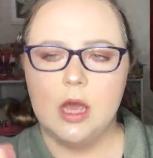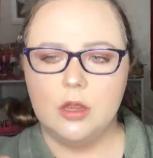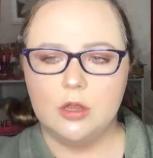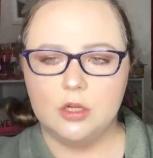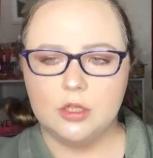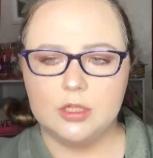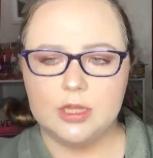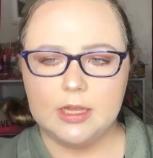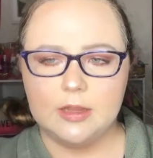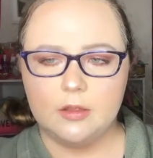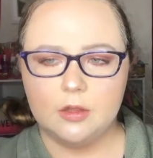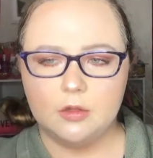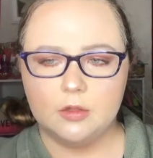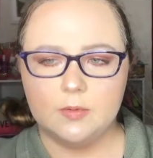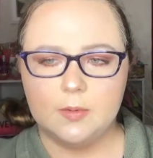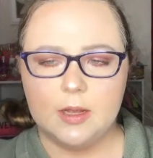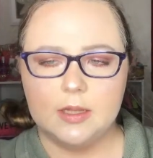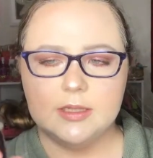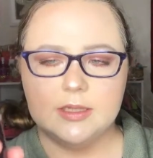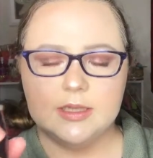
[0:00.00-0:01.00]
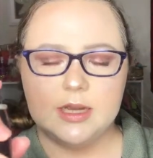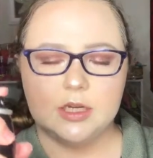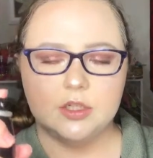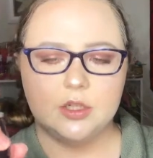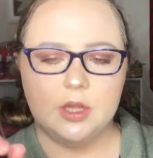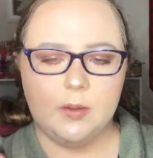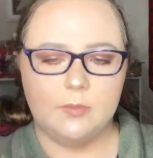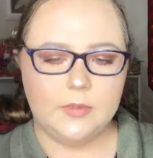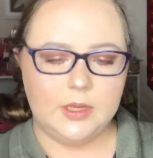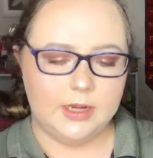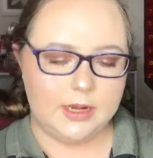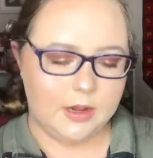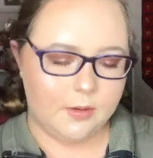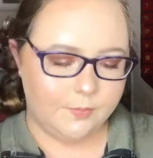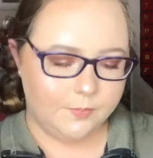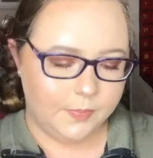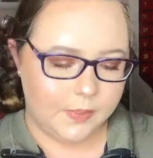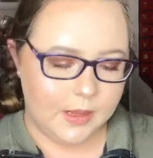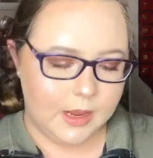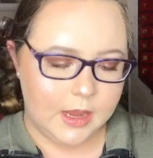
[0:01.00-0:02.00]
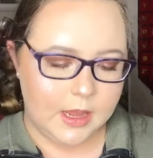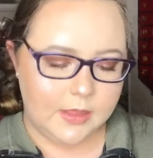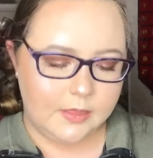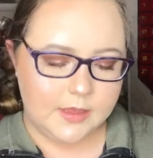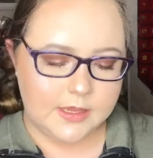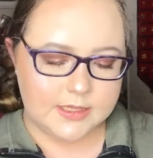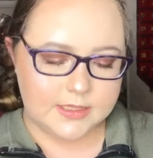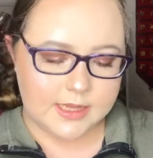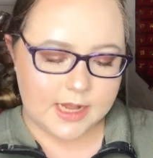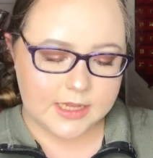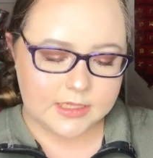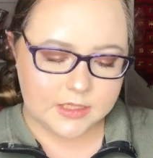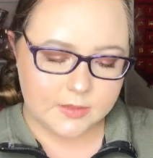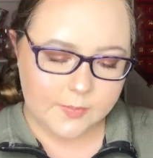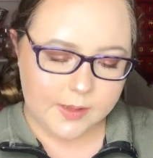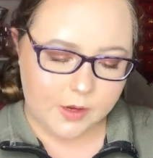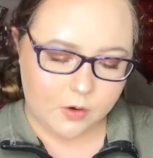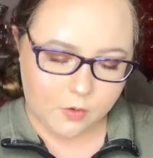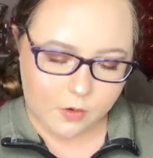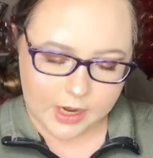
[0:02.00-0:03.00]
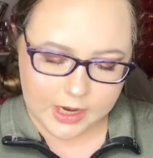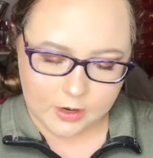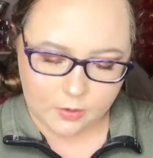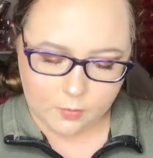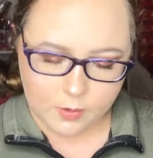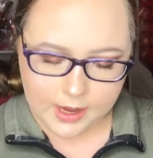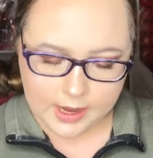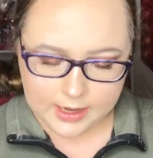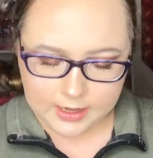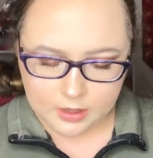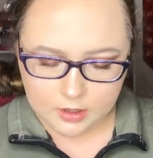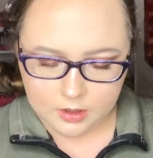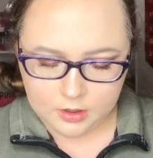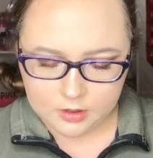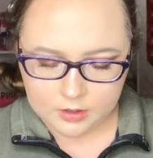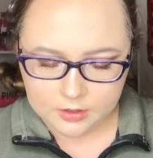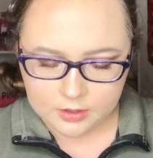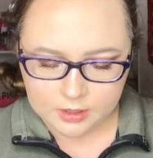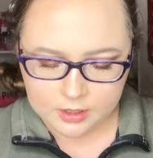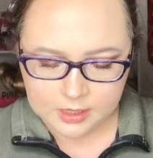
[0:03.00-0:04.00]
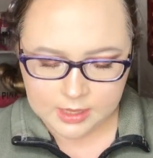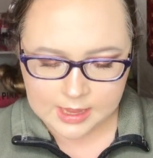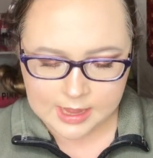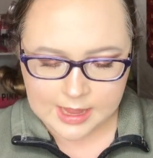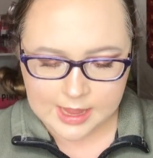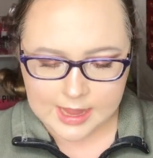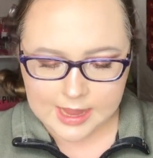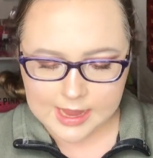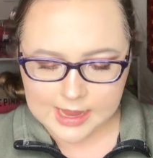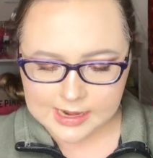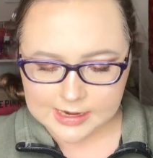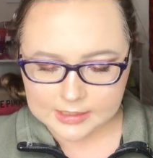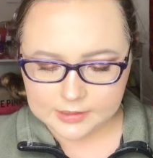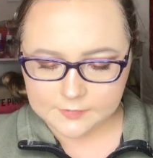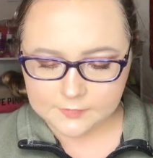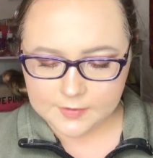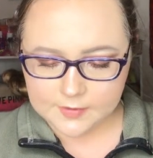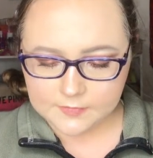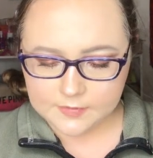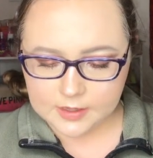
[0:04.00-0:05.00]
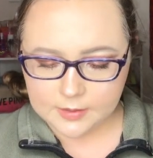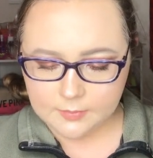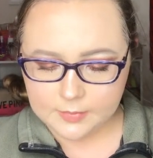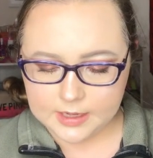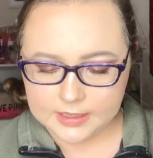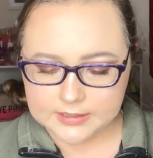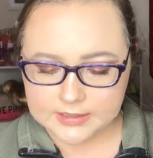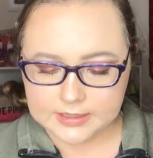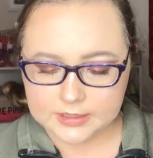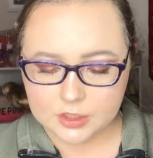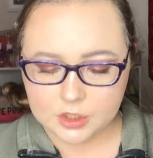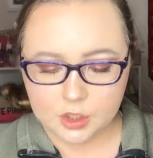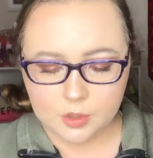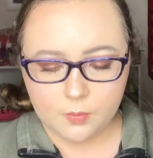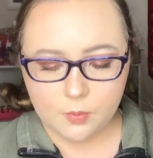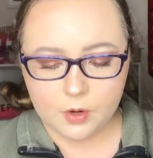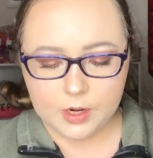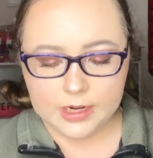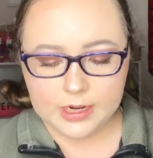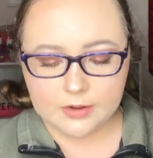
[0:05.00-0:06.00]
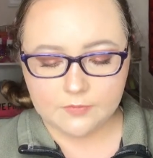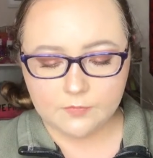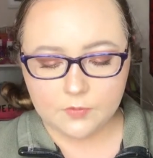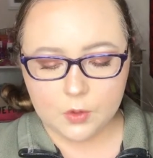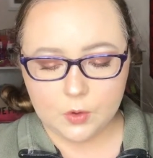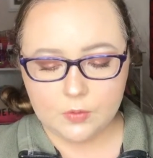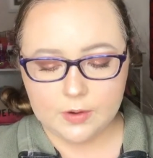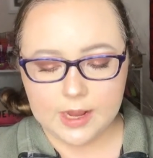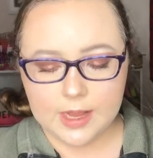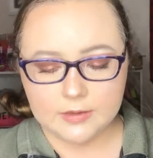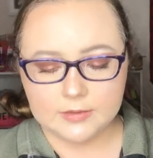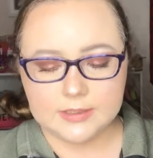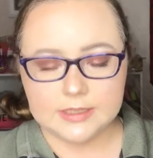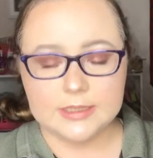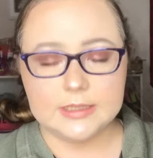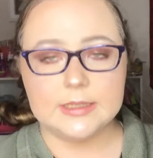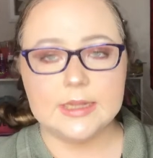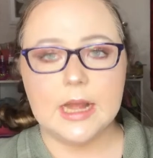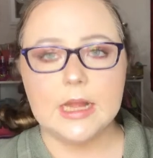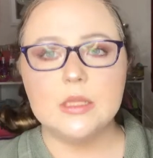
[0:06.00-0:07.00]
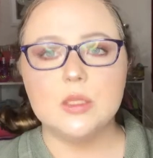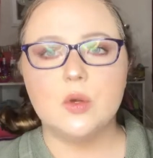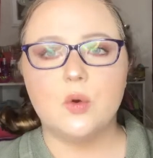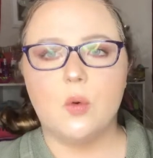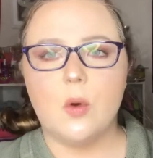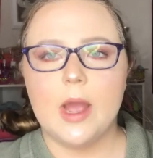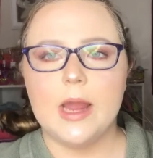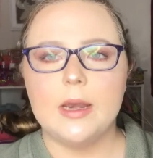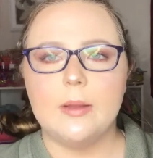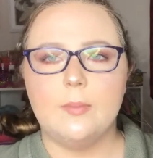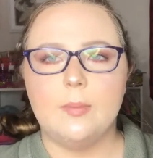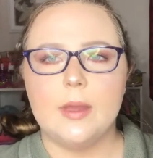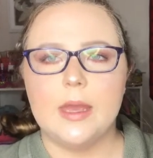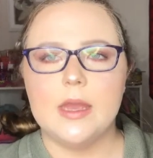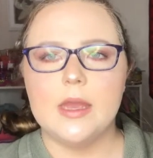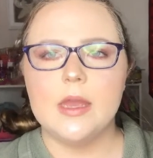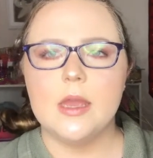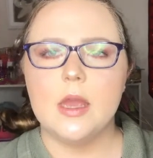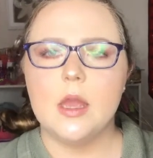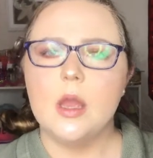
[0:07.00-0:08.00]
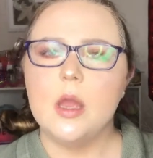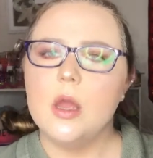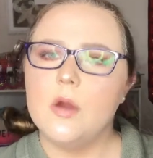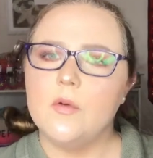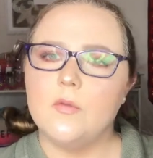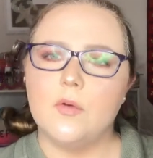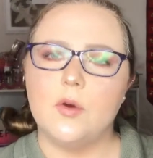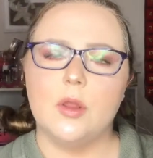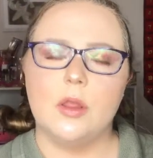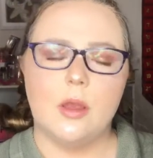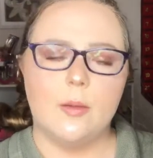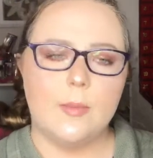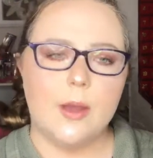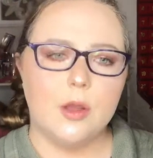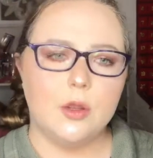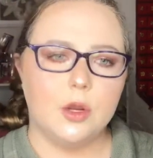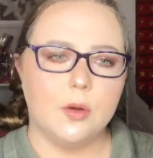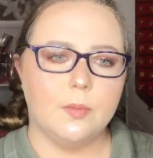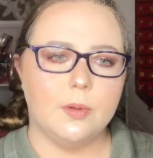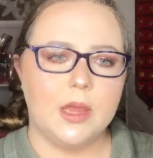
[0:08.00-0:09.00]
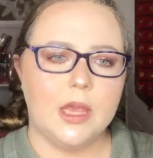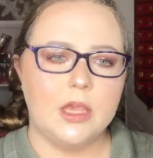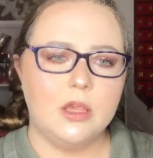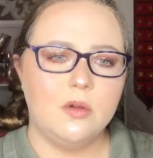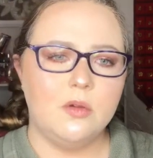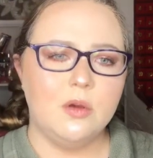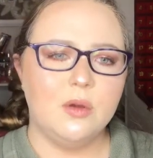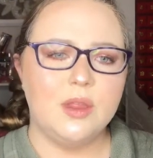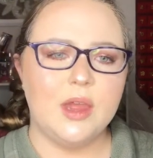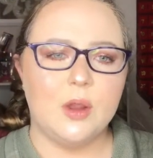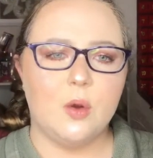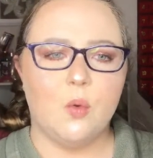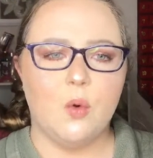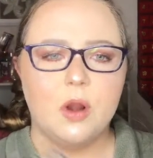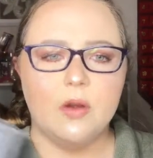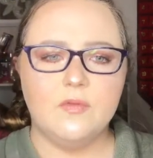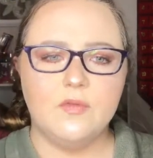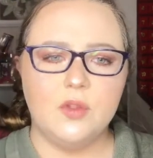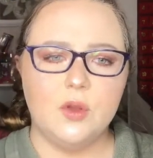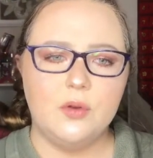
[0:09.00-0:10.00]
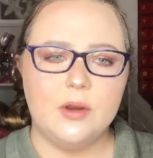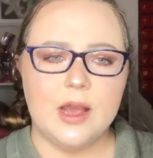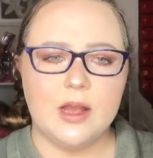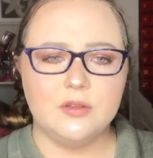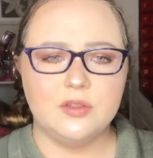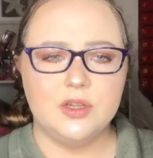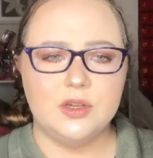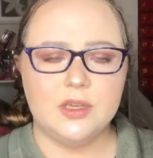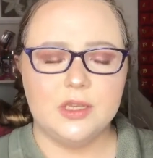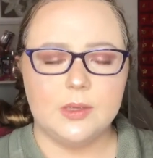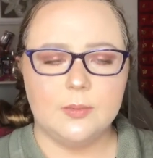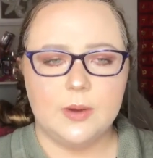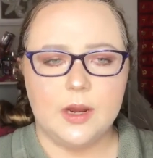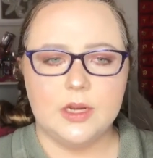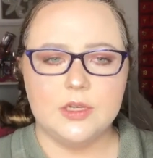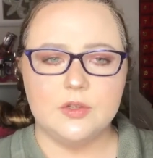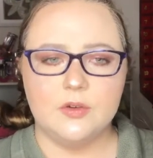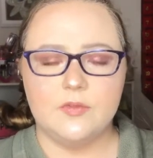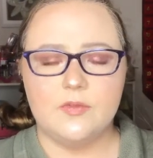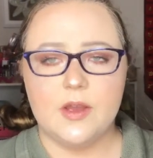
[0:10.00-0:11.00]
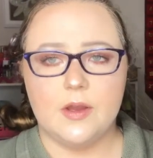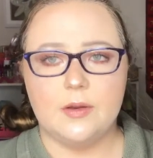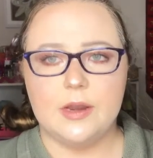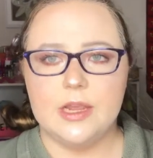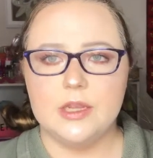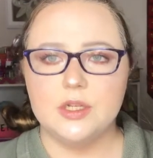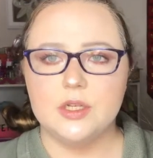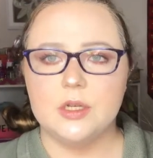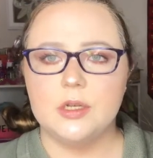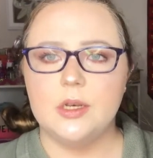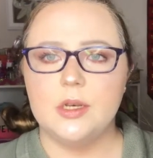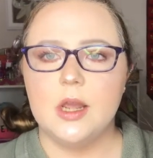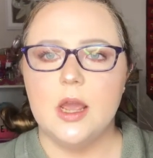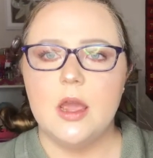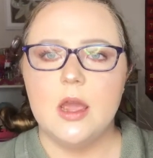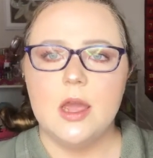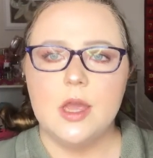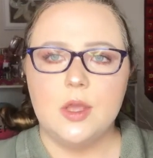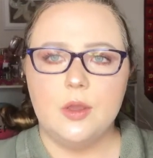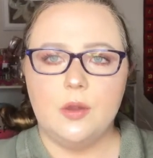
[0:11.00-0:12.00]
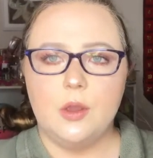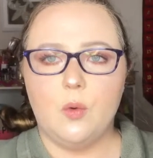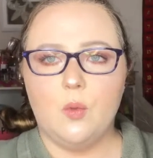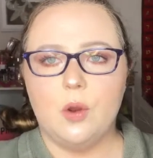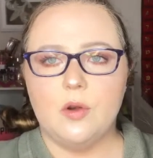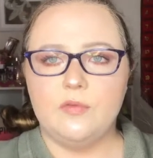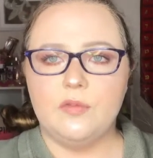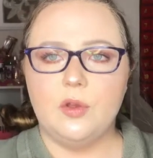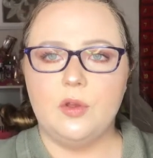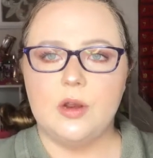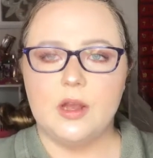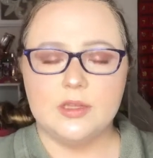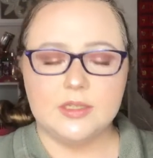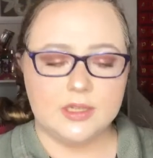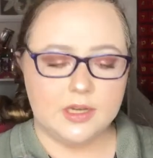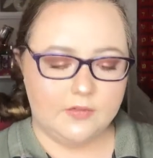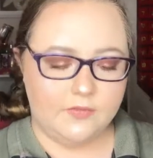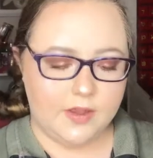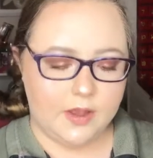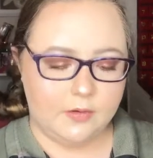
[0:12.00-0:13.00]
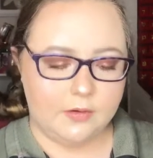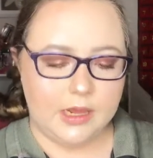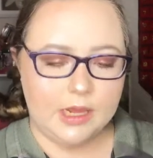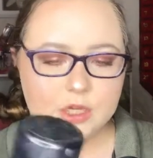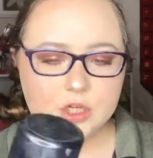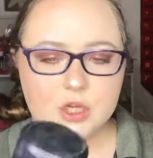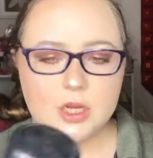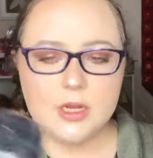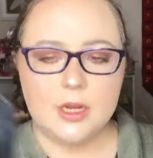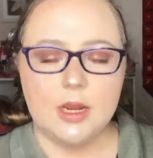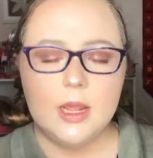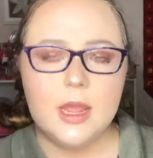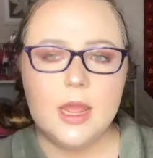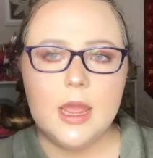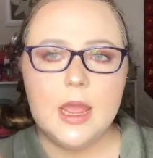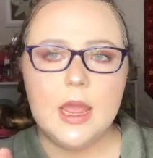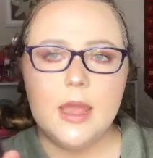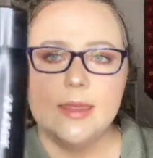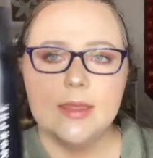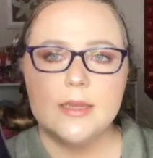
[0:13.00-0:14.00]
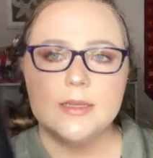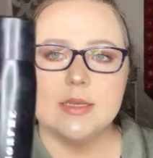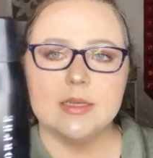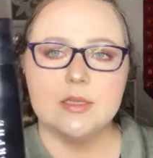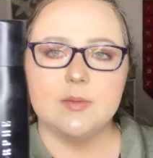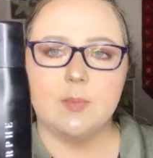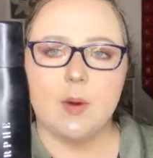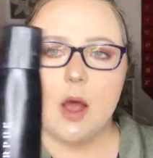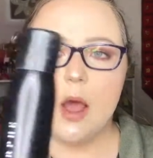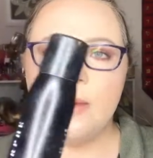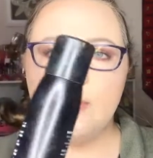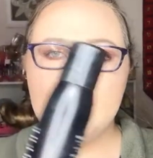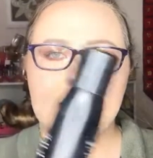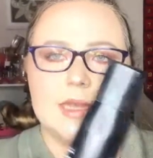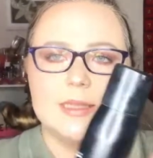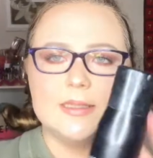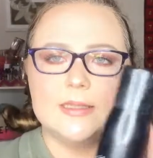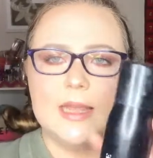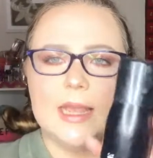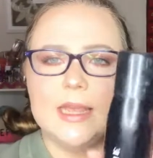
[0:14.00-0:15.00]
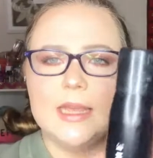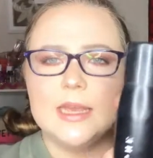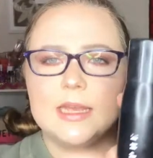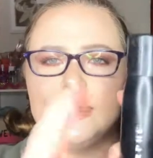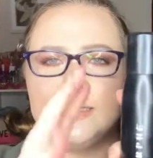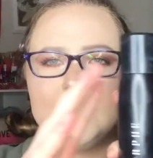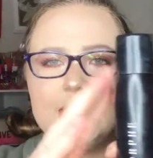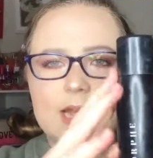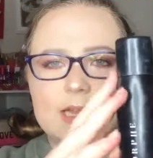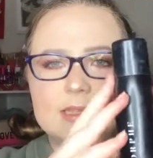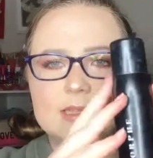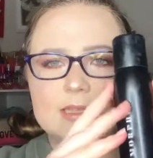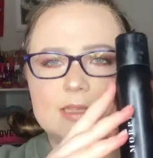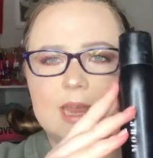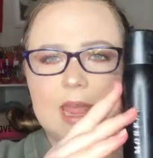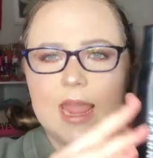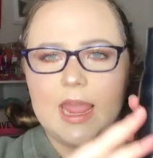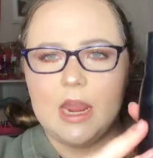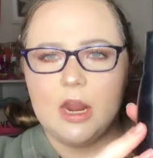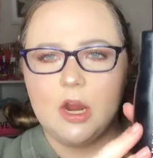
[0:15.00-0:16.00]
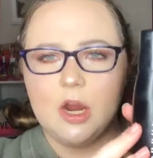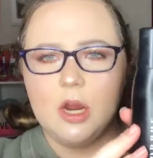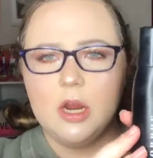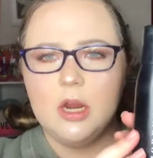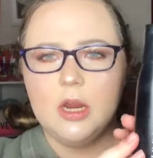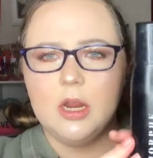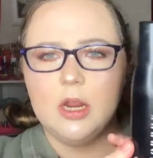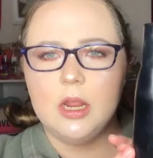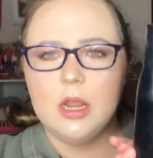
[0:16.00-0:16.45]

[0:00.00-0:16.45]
There's little spots. It's actually empty now. This lasted me quite a while, and it's $15. It's 2.8 fluid ounces. That's quite a bit for the amount you're playing. You get 1 fluid ounce. You can compare it to a foundation. You get 1 fluid ounce in a foundation. This is bomb. It's condensed air.